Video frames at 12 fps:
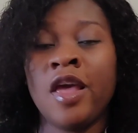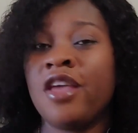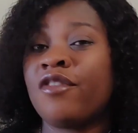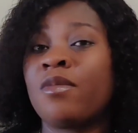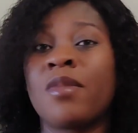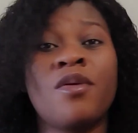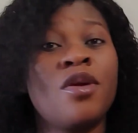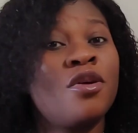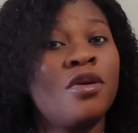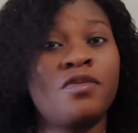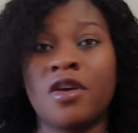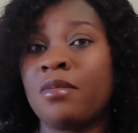If you marry a
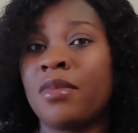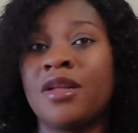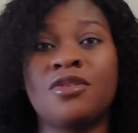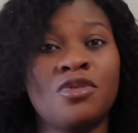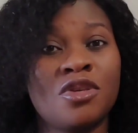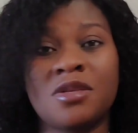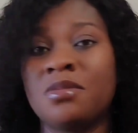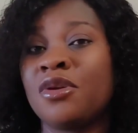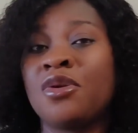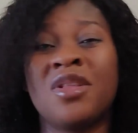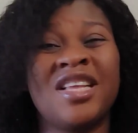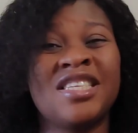God-fearing man, trust me,
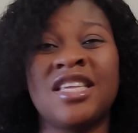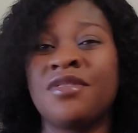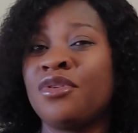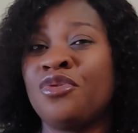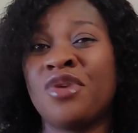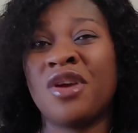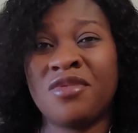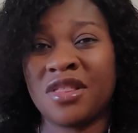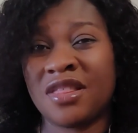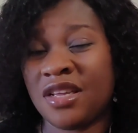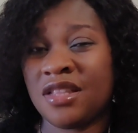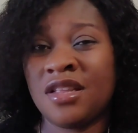God has given you
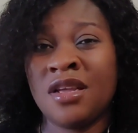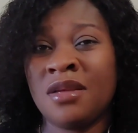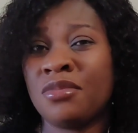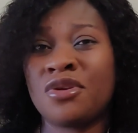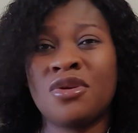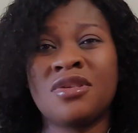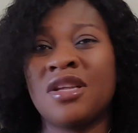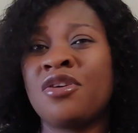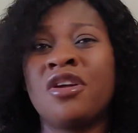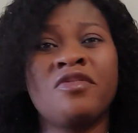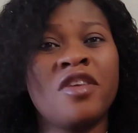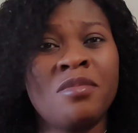everything. Because a
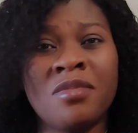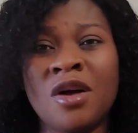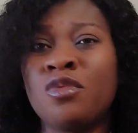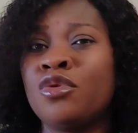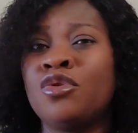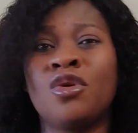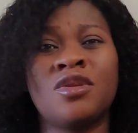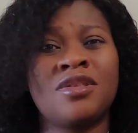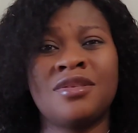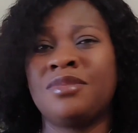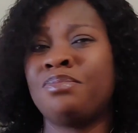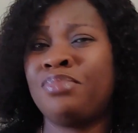God-fearing man will not
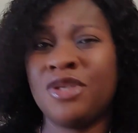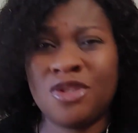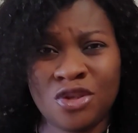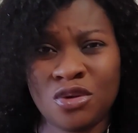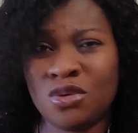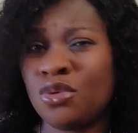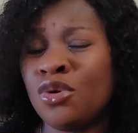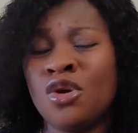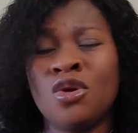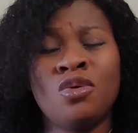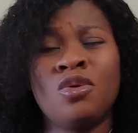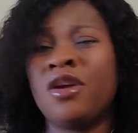beat you.
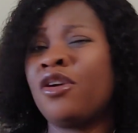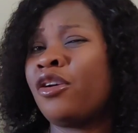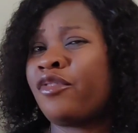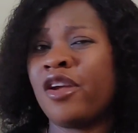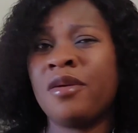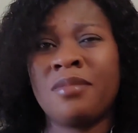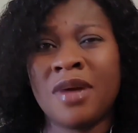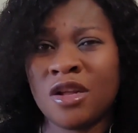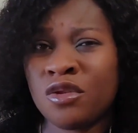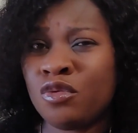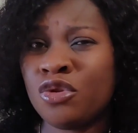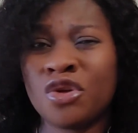A God-fearing
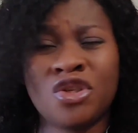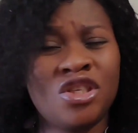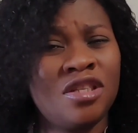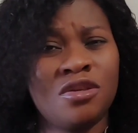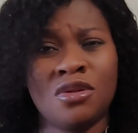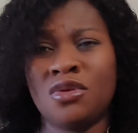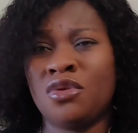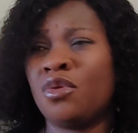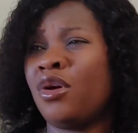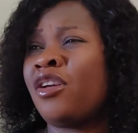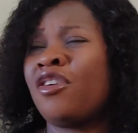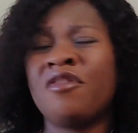man will not cheat on you.
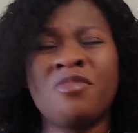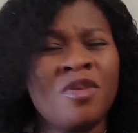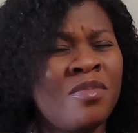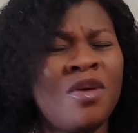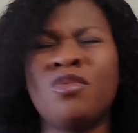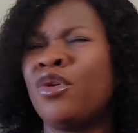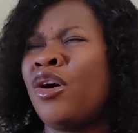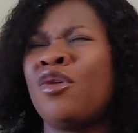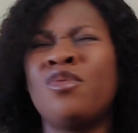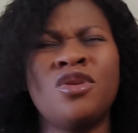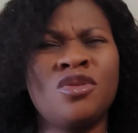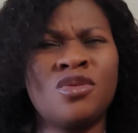A God-fearing man will
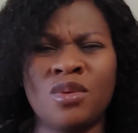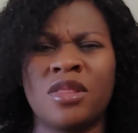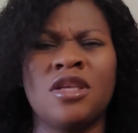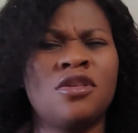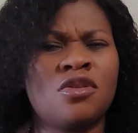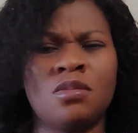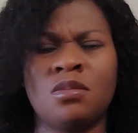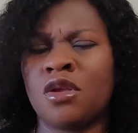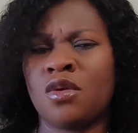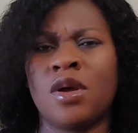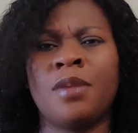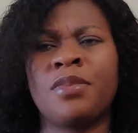always do things to make
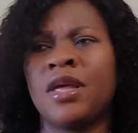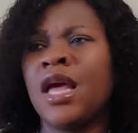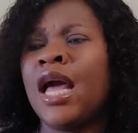you happy.